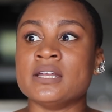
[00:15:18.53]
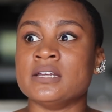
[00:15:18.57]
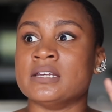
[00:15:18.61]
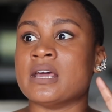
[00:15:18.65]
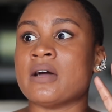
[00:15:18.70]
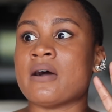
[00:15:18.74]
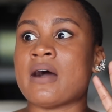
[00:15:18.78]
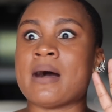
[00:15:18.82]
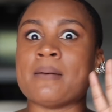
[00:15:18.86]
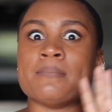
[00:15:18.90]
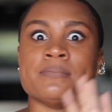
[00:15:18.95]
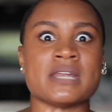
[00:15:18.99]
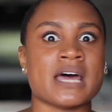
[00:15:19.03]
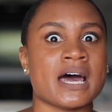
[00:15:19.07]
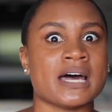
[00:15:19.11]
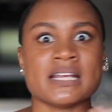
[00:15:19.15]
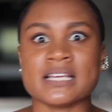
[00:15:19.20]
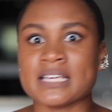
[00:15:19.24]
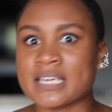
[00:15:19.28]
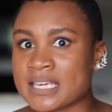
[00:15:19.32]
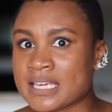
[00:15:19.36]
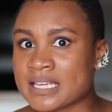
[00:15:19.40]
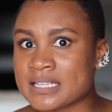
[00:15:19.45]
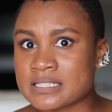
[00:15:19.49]
Now, I'm
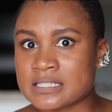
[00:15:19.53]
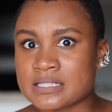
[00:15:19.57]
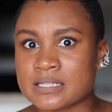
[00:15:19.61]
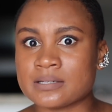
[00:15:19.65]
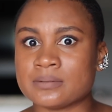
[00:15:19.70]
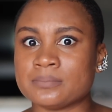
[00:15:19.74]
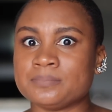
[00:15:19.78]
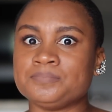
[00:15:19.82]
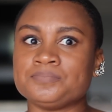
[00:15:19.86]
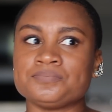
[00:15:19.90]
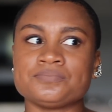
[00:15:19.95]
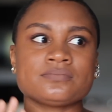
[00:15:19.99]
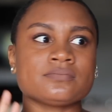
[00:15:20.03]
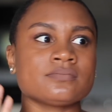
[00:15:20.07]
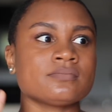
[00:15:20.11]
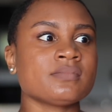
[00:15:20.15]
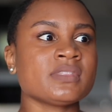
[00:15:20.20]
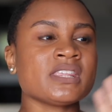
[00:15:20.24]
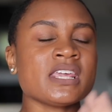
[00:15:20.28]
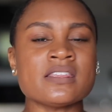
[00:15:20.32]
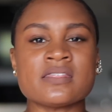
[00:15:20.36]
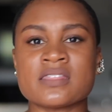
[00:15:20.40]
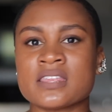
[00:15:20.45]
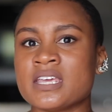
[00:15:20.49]
not against
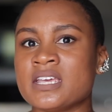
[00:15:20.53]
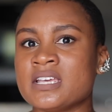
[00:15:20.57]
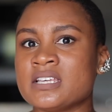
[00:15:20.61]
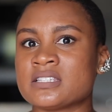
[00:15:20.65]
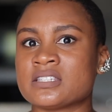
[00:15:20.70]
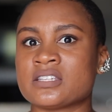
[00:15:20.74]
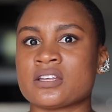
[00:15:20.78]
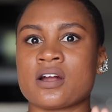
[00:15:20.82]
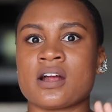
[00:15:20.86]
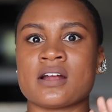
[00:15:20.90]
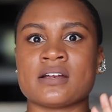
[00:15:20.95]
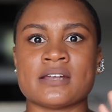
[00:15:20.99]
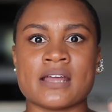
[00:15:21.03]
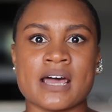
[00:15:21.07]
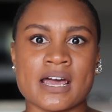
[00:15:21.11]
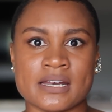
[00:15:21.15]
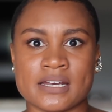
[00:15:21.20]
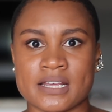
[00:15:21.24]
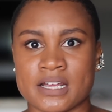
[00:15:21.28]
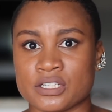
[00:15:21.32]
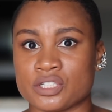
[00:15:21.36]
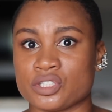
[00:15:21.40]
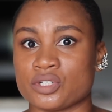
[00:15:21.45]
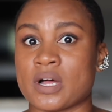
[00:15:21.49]
things that are not
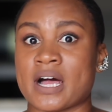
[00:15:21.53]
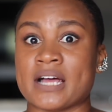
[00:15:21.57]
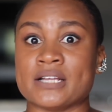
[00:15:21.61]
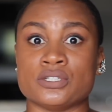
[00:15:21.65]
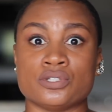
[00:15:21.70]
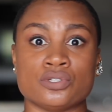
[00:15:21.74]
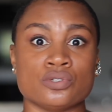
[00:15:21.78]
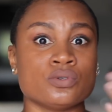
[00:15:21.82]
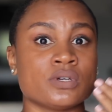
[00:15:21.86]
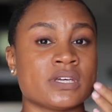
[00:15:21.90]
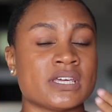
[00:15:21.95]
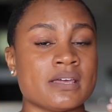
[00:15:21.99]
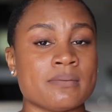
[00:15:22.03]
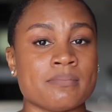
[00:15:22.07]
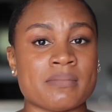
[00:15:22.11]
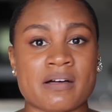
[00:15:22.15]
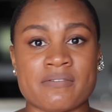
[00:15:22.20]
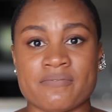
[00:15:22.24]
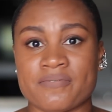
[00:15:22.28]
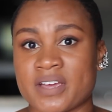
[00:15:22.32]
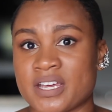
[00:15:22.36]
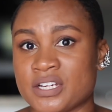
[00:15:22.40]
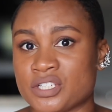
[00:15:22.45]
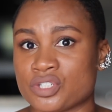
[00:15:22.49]
natural. I do get
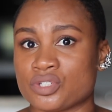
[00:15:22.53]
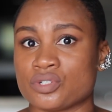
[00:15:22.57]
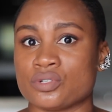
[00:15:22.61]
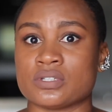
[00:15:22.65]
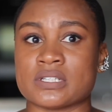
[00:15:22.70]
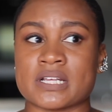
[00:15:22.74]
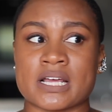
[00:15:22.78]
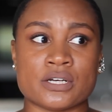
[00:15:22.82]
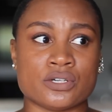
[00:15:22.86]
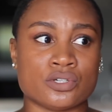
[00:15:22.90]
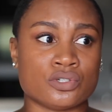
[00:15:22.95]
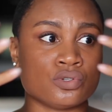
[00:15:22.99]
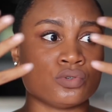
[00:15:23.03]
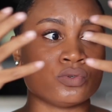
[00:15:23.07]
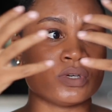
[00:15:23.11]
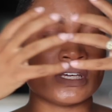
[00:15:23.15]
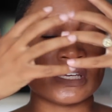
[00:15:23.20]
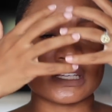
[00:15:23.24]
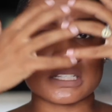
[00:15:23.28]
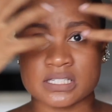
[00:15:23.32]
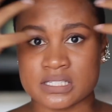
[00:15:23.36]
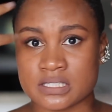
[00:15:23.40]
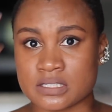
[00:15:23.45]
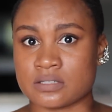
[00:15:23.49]
my facials, I do
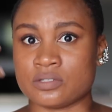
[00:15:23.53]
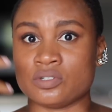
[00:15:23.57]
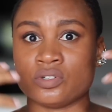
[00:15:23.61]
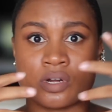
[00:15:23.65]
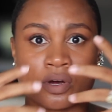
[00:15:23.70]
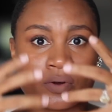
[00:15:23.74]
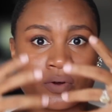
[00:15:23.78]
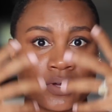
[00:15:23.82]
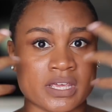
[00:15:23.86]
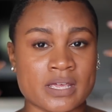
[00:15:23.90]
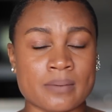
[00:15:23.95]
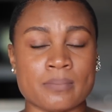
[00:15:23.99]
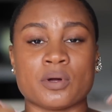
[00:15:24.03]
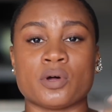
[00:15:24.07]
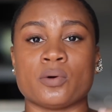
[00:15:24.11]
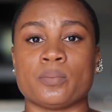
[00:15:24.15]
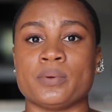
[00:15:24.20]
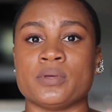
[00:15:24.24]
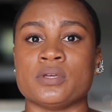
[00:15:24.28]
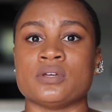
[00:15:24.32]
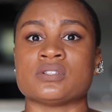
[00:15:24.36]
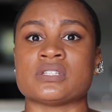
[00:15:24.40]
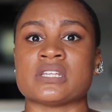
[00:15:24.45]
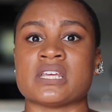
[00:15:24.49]
get, you know, chemical
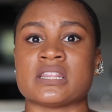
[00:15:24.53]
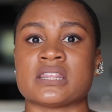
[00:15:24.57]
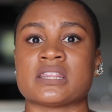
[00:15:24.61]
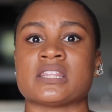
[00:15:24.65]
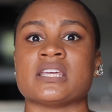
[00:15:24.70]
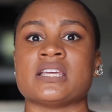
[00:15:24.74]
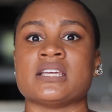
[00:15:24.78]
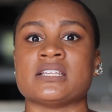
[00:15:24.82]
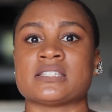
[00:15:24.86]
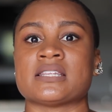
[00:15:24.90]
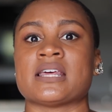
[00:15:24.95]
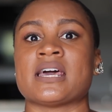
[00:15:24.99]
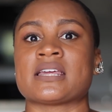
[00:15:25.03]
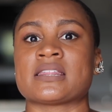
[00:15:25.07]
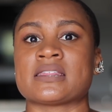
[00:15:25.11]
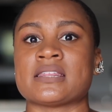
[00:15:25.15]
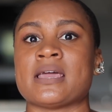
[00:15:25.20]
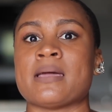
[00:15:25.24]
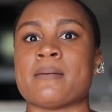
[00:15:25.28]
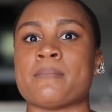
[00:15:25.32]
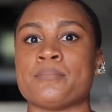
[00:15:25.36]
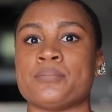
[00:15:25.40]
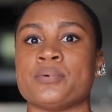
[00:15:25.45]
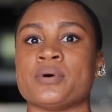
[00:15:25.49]
peels and things like
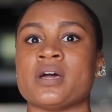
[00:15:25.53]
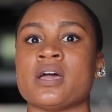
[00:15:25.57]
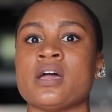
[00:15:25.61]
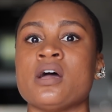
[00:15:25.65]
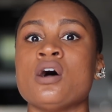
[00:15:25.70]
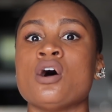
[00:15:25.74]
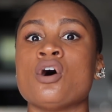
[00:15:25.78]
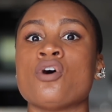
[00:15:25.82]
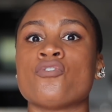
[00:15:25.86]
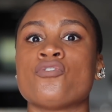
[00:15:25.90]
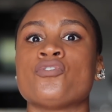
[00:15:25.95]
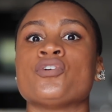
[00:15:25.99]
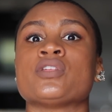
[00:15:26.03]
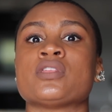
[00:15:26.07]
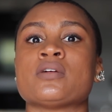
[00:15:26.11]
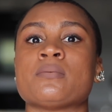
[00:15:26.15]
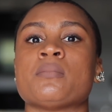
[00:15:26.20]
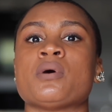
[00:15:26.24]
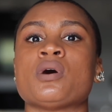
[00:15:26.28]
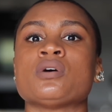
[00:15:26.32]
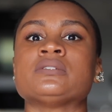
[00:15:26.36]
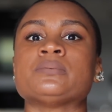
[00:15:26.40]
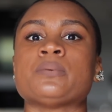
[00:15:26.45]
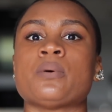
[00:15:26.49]
that, but for the
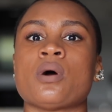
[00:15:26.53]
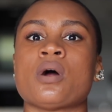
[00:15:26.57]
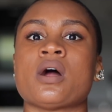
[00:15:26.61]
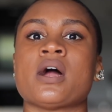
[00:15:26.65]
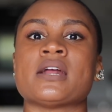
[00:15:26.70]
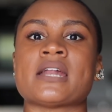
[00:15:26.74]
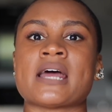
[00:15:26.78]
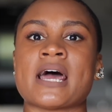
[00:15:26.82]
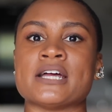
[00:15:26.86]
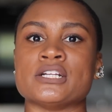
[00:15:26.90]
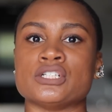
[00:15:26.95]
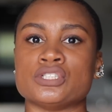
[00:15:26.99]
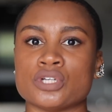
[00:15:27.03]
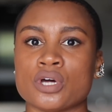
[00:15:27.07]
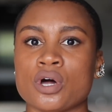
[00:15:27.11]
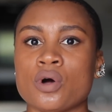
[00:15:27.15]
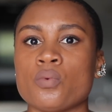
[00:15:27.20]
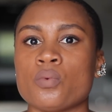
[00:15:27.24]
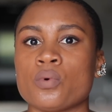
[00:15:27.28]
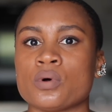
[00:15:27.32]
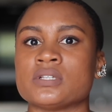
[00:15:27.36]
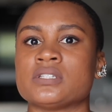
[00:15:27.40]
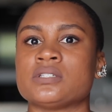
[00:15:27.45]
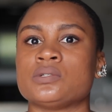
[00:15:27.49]
most part, I don't
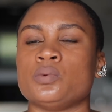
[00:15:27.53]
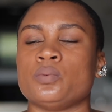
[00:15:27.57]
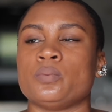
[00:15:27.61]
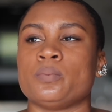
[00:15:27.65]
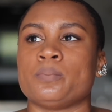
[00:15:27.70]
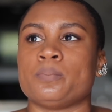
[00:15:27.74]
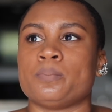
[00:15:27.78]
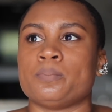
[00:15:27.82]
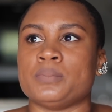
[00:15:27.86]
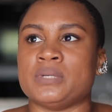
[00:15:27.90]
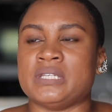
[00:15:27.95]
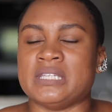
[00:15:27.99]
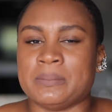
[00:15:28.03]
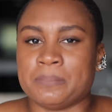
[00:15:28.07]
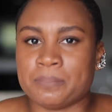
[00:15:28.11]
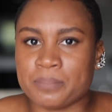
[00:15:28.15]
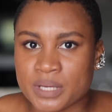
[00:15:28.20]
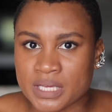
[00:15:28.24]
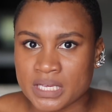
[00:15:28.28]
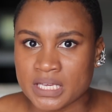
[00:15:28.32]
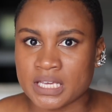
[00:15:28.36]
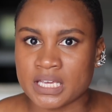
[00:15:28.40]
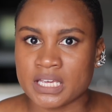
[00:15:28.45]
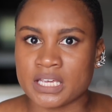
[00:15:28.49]
want to
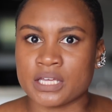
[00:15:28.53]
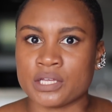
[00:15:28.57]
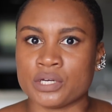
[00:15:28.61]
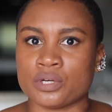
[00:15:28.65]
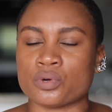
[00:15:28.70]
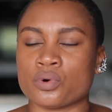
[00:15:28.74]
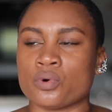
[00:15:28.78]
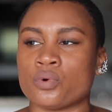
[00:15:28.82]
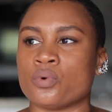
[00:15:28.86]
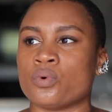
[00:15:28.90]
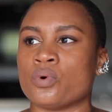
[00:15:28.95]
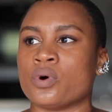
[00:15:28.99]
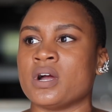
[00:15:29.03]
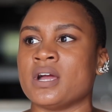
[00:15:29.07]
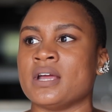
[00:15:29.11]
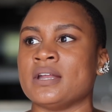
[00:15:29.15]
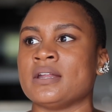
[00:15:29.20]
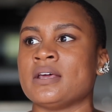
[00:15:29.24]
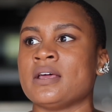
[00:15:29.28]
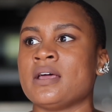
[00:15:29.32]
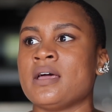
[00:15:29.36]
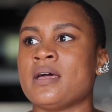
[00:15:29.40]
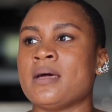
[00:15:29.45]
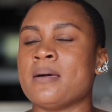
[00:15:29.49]
depend on
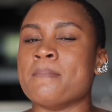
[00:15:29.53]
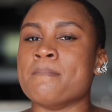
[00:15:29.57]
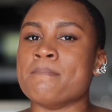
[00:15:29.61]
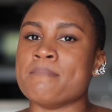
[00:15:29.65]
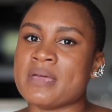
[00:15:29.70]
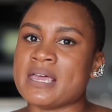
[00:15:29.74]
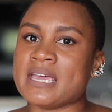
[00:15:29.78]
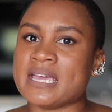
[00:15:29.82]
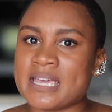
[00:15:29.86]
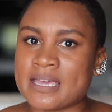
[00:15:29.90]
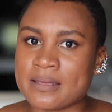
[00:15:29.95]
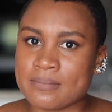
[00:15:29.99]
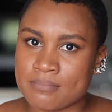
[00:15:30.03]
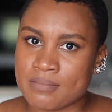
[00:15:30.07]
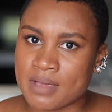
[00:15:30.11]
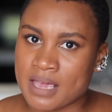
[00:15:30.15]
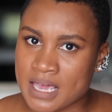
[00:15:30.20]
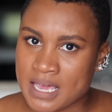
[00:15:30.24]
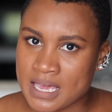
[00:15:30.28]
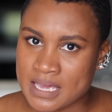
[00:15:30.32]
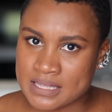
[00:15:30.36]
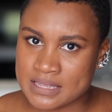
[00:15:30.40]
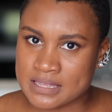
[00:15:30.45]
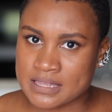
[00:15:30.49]

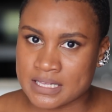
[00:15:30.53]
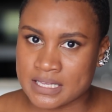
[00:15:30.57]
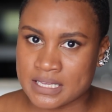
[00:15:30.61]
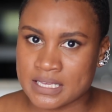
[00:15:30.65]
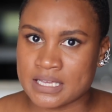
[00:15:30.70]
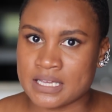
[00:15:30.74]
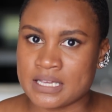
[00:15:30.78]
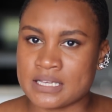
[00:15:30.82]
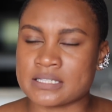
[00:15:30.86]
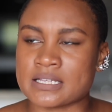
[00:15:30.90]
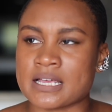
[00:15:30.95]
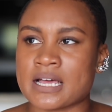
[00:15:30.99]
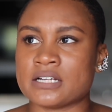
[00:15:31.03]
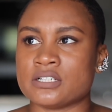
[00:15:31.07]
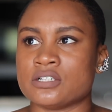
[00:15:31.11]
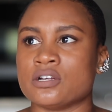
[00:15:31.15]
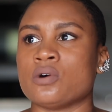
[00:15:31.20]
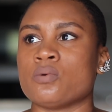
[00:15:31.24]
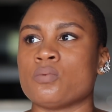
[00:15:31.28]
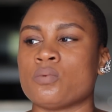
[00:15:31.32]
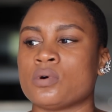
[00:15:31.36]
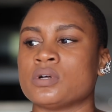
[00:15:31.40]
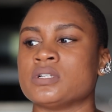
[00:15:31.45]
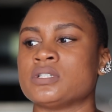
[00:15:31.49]
man-made things. I
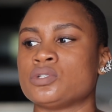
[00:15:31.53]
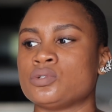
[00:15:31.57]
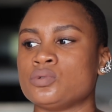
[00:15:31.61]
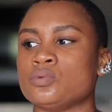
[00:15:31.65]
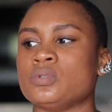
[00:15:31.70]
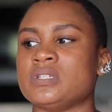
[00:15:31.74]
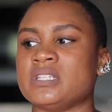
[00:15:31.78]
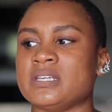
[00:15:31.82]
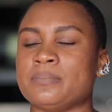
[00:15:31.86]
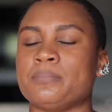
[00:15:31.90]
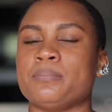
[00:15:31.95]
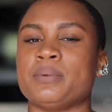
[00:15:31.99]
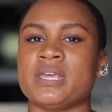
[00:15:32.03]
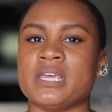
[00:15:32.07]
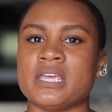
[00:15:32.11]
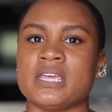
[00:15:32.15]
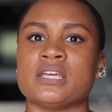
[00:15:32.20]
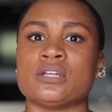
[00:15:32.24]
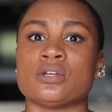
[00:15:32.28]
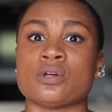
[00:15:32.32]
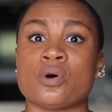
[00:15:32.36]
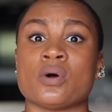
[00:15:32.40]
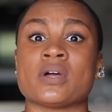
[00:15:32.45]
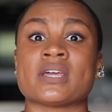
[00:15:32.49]
don't want to
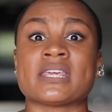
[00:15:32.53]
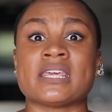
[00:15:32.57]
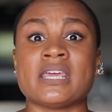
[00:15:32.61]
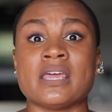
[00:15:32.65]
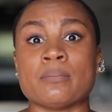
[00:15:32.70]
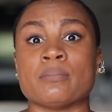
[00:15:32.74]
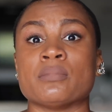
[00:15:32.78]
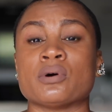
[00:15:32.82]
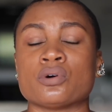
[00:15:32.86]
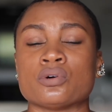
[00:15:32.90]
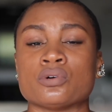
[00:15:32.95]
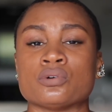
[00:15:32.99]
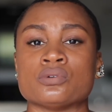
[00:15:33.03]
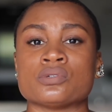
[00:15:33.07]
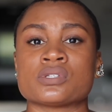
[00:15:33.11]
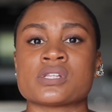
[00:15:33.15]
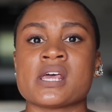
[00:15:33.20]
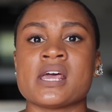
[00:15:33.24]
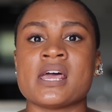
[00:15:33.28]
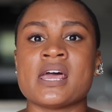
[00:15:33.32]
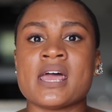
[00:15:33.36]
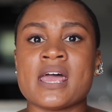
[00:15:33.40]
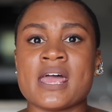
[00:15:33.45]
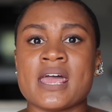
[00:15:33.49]
depend on chemicals
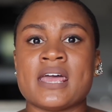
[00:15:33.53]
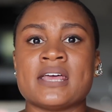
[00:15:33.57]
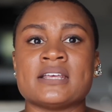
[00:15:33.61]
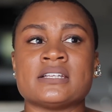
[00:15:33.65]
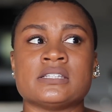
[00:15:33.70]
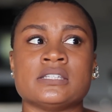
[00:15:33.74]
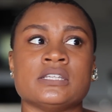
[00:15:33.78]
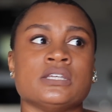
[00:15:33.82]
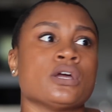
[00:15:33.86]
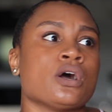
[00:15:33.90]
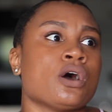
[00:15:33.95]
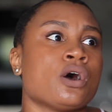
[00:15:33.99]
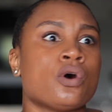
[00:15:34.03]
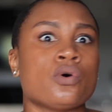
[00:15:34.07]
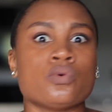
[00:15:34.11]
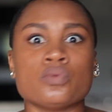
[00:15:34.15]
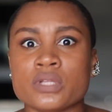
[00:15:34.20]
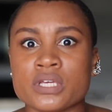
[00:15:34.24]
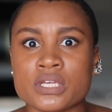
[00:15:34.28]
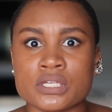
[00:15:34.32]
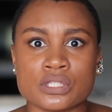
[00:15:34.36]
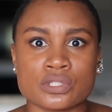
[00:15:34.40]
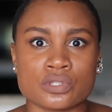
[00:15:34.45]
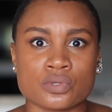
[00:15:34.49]
as the
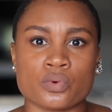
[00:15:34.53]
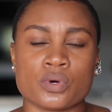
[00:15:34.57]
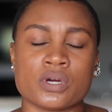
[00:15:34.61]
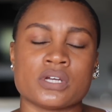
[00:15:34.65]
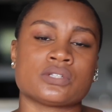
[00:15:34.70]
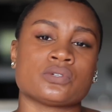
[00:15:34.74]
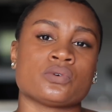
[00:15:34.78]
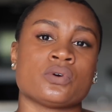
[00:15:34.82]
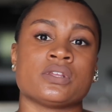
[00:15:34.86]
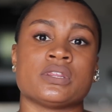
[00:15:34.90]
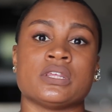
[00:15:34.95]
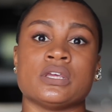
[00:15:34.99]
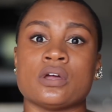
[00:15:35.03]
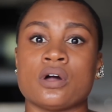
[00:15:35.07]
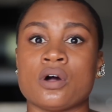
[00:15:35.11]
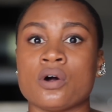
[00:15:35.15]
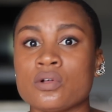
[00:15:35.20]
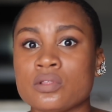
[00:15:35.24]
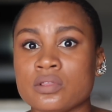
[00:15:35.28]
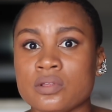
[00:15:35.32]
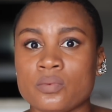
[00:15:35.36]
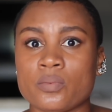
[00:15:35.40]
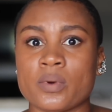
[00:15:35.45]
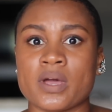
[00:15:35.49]
only source or the
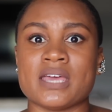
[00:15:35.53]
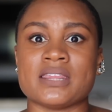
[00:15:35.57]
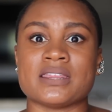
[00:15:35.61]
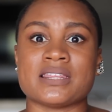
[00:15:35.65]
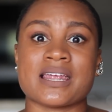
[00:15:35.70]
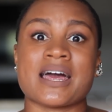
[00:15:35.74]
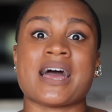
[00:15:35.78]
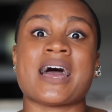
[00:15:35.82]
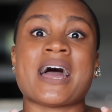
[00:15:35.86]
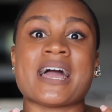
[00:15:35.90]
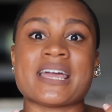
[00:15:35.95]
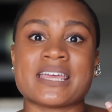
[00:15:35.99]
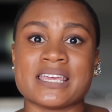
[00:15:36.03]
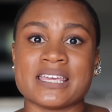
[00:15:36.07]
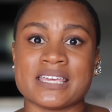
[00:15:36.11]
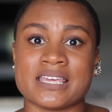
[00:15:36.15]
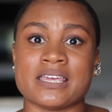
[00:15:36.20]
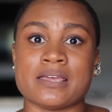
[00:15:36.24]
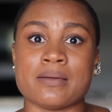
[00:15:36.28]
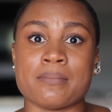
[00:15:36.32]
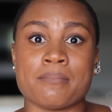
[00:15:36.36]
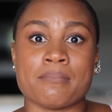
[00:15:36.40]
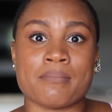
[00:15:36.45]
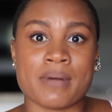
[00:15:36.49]
only way that I can
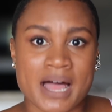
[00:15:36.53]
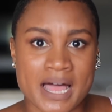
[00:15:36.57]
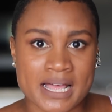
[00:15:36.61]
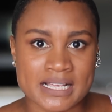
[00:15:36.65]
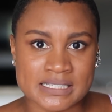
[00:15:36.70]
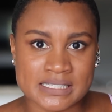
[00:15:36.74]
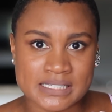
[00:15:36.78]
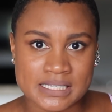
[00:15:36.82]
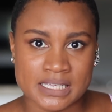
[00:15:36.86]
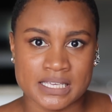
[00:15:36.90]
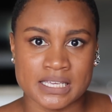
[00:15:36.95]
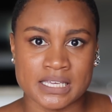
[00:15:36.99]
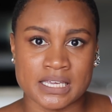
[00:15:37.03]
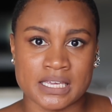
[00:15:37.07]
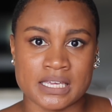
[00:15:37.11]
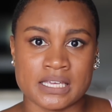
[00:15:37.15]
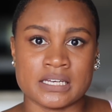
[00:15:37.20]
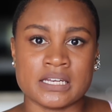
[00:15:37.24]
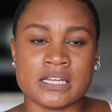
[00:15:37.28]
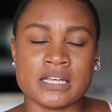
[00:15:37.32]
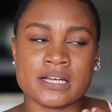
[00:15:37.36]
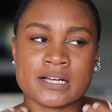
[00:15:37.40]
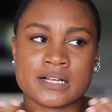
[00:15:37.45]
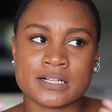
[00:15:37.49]
get my
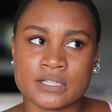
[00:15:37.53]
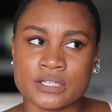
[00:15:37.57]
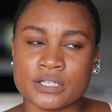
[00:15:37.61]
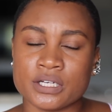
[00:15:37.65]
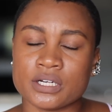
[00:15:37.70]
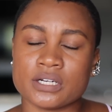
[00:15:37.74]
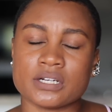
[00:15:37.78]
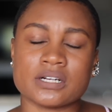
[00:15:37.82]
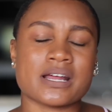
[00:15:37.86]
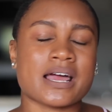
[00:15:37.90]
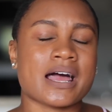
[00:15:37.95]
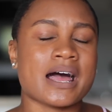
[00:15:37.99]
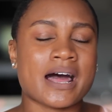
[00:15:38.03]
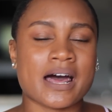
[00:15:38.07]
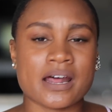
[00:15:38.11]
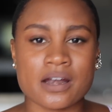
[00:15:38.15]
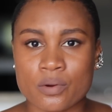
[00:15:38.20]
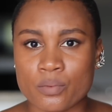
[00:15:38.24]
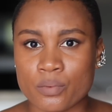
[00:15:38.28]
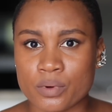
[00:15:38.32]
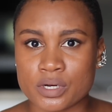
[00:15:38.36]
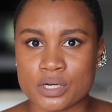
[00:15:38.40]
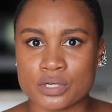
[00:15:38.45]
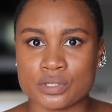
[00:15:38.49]
skin clear. I
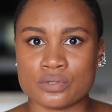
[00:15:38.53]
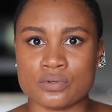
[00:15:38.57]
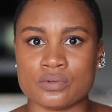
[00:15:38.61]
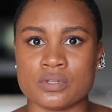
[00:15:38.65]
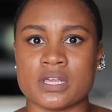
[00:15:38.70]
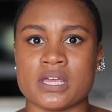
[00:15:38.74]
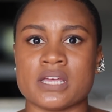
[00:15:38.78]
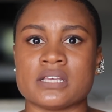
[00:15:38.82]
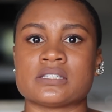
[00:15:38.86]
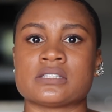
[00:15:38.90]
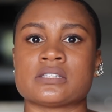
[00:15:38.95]
don't want to do that.